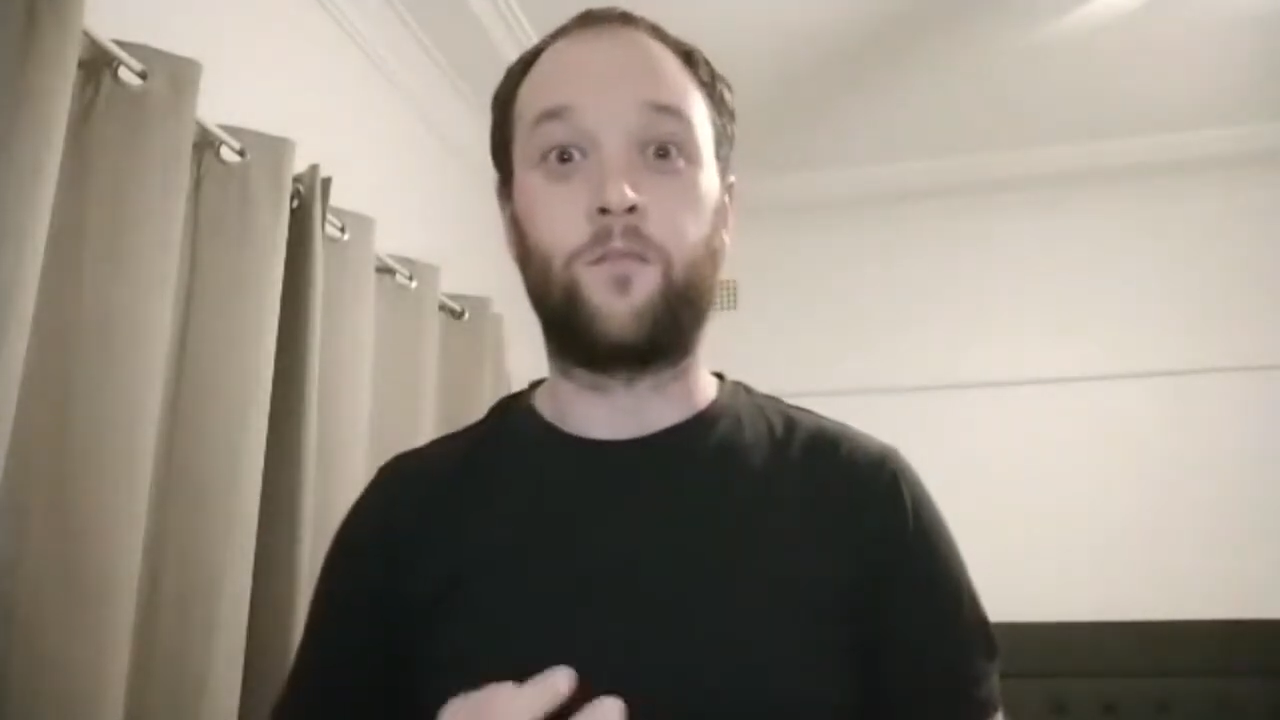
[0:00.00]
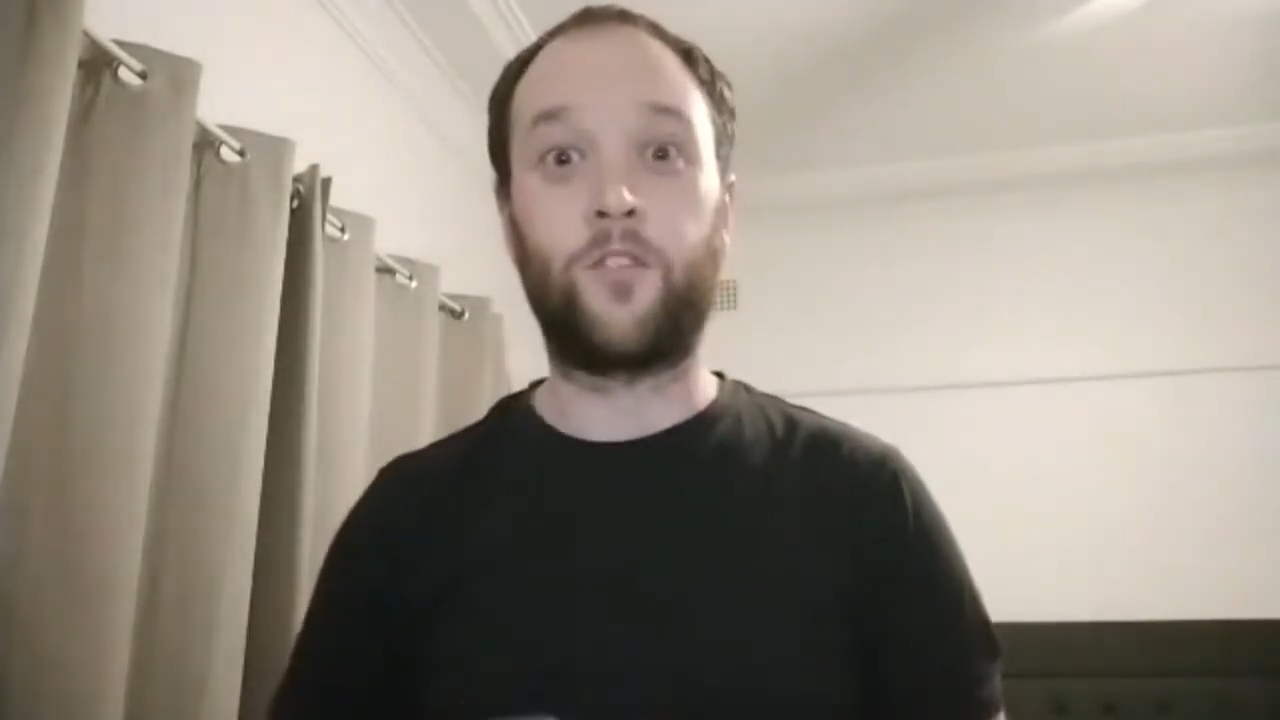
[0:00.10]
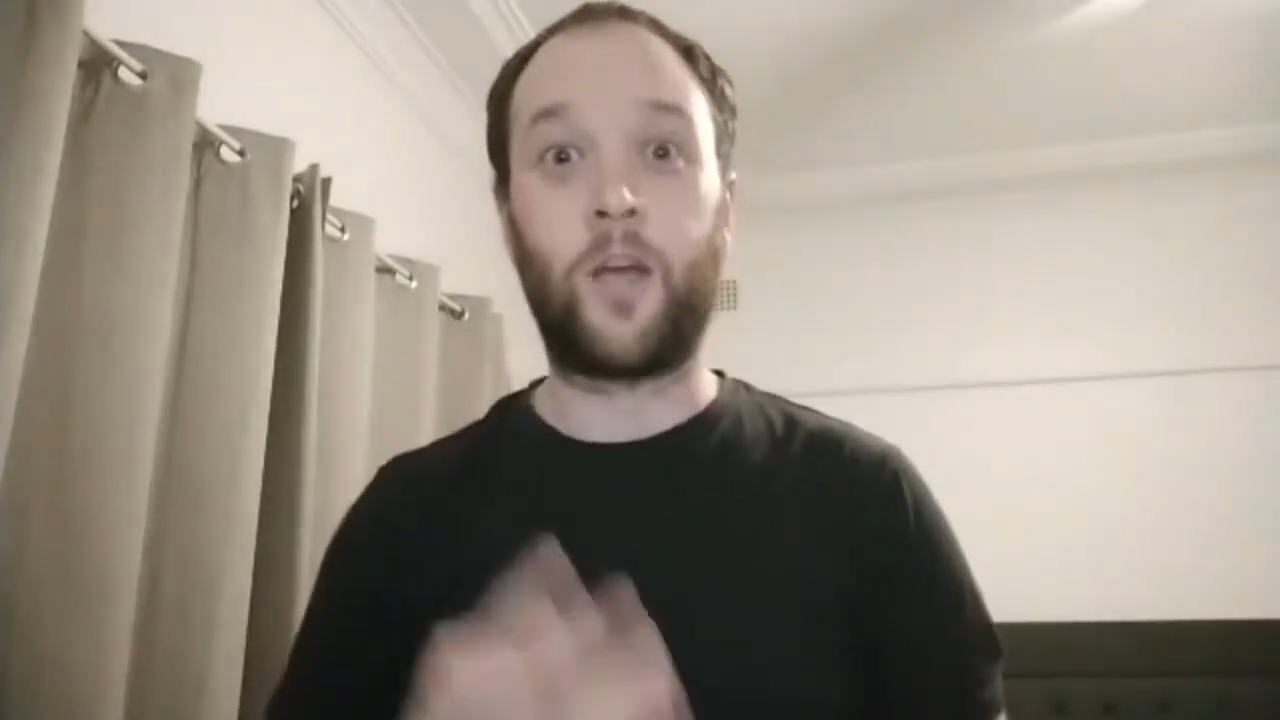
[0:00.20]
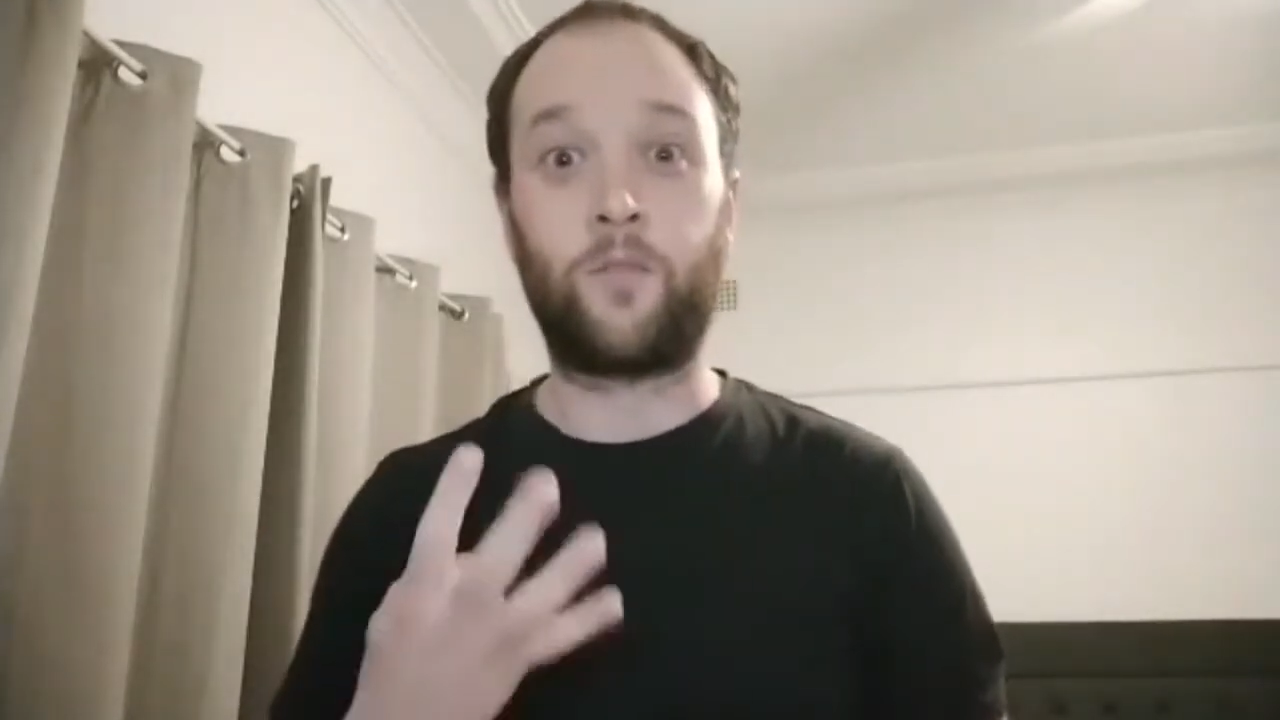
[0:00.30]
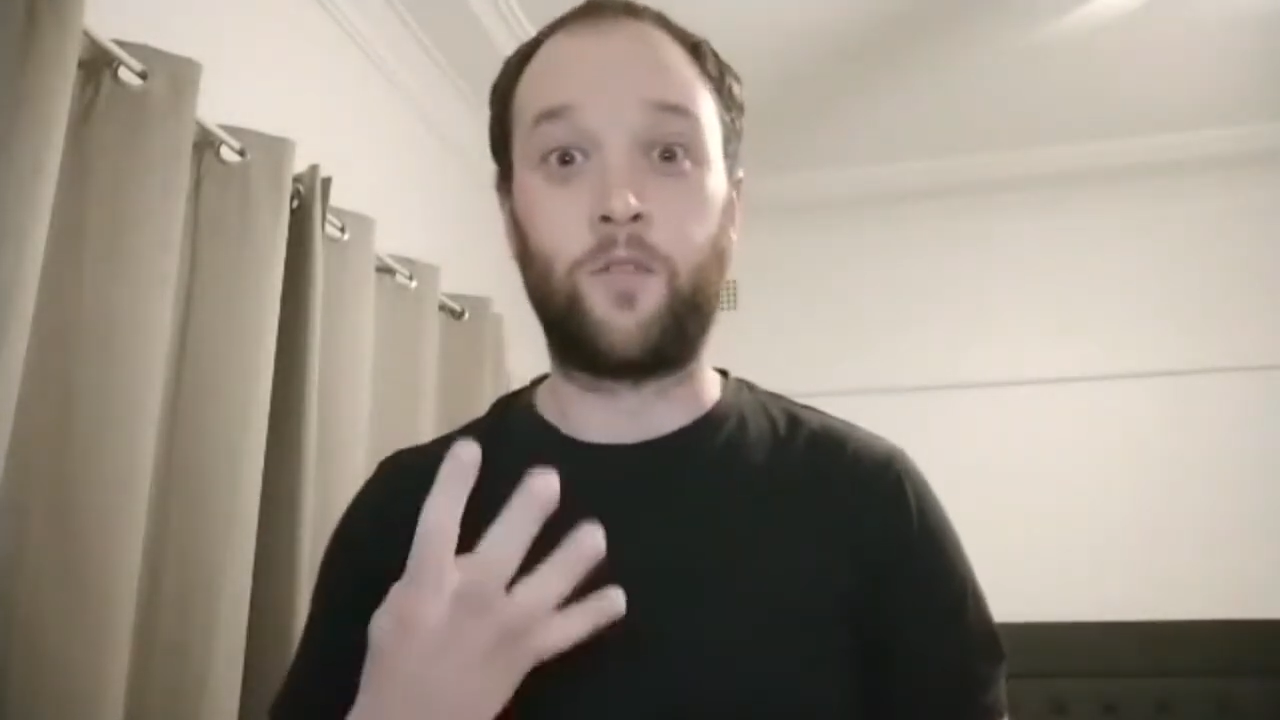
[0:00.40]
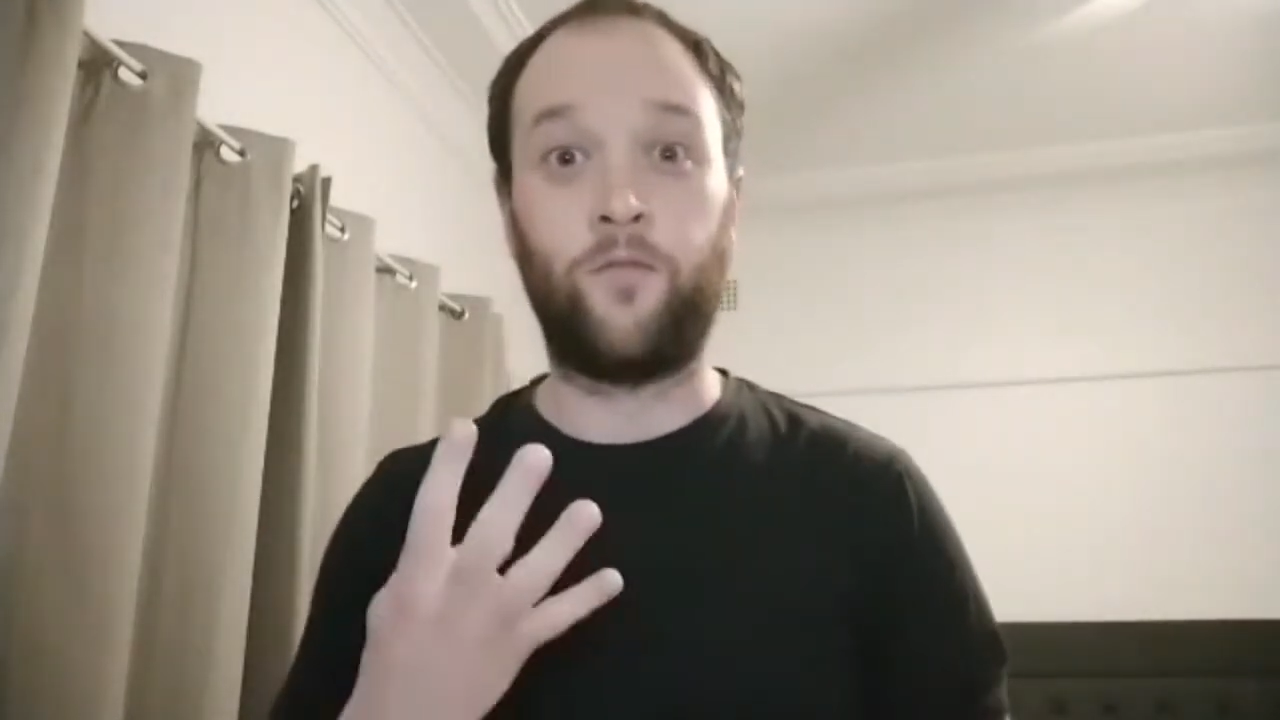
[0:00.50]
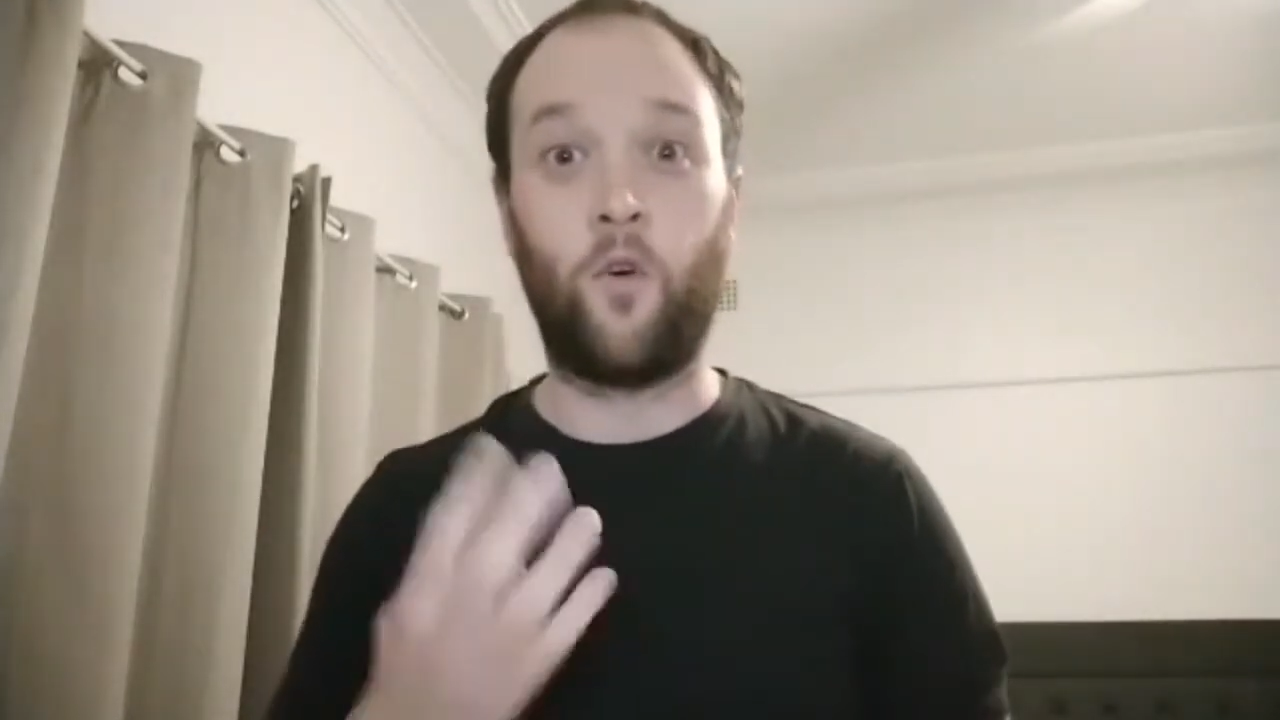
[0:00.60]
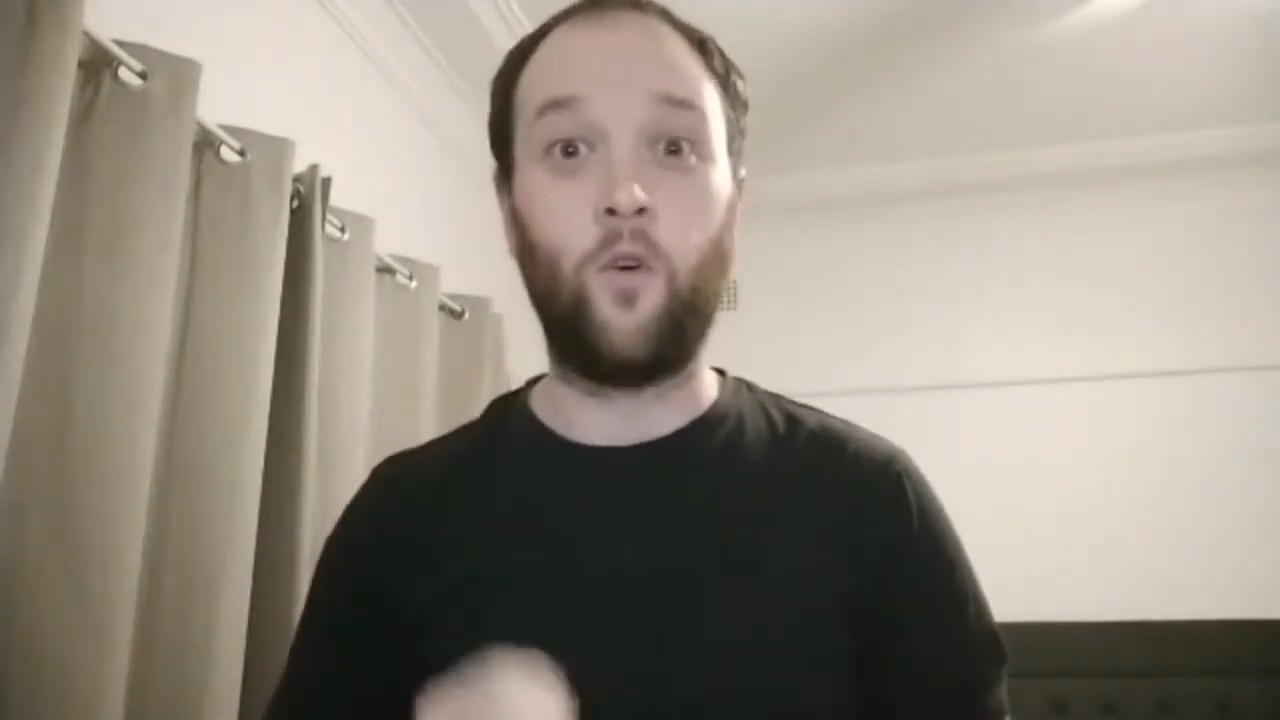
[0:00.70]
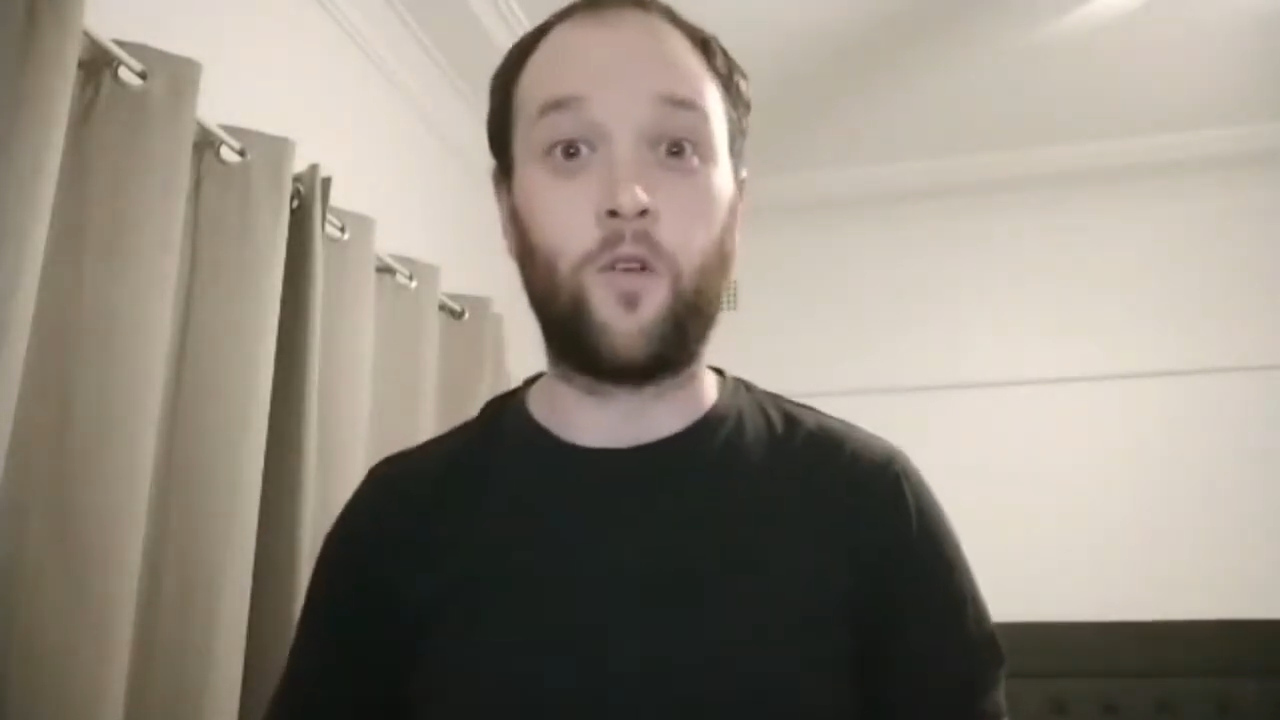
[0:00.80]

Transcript: chapter 4